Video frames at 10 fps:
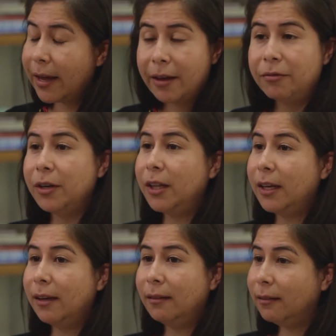
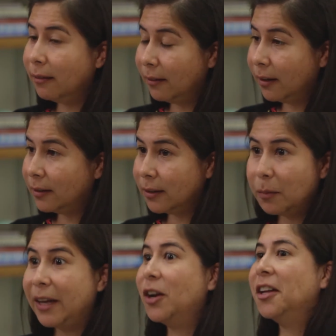everything to
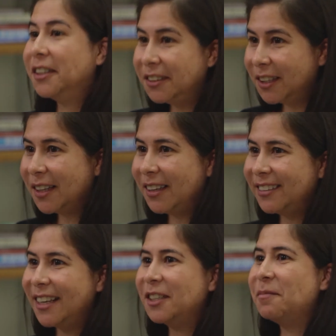my knowledge, to the
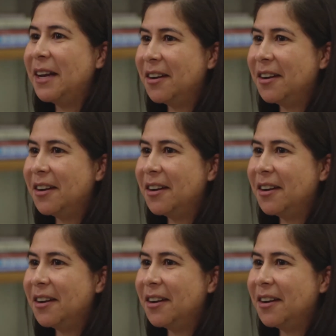extent of my